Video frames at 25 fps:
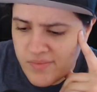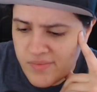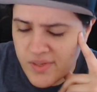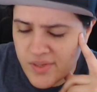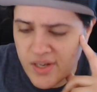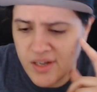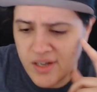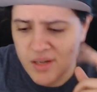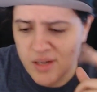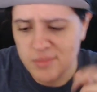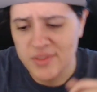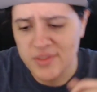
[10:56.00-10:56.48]

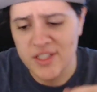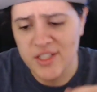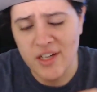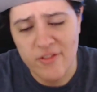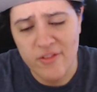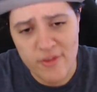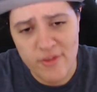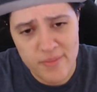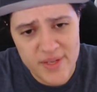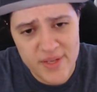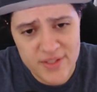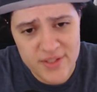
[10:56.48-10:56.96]

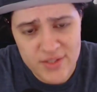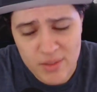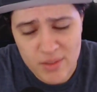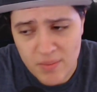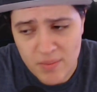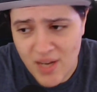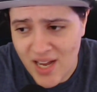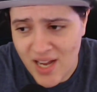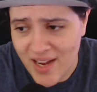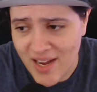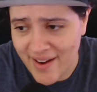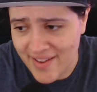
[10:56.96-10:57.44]
Governments are
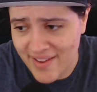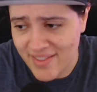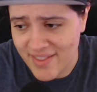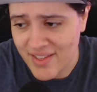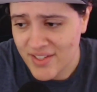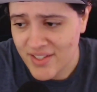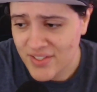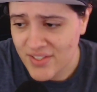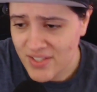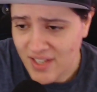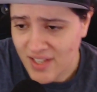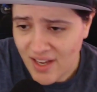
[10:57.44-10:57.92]
behind
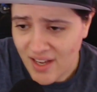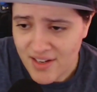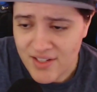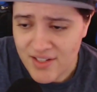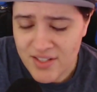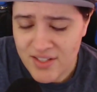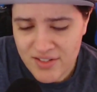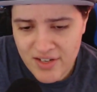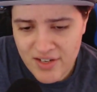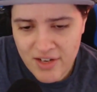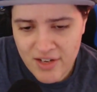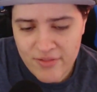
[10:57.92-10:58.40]
this kind
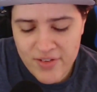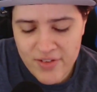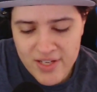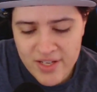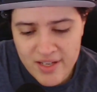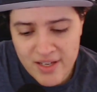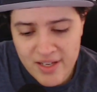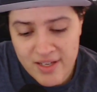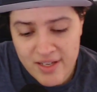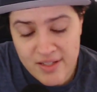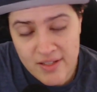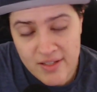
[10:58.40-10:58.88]
of stuff.
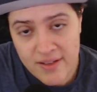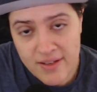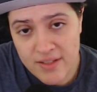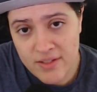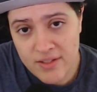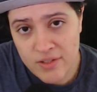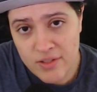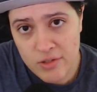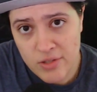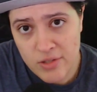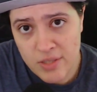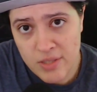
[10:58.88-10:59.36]

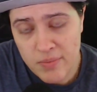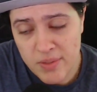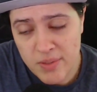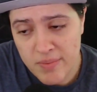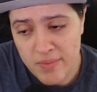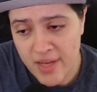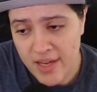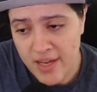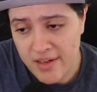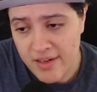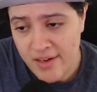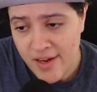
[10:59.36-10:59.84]
It's creepy,
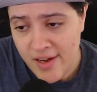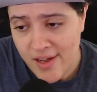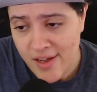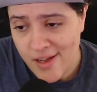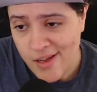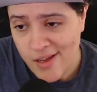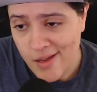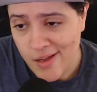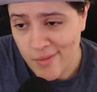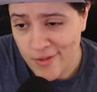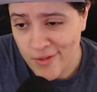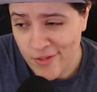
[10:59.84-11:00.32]
man.
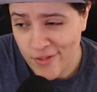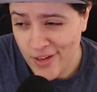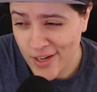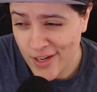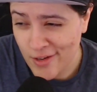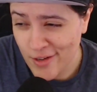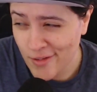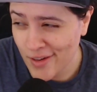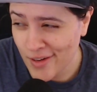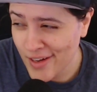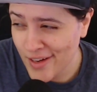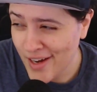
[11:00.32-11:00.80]
If
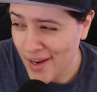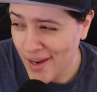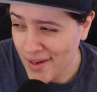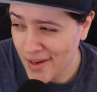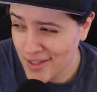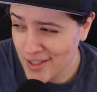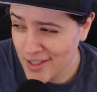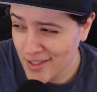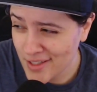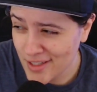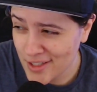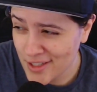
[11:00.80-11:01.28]
anyone
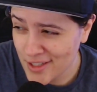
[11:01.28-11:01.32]
actually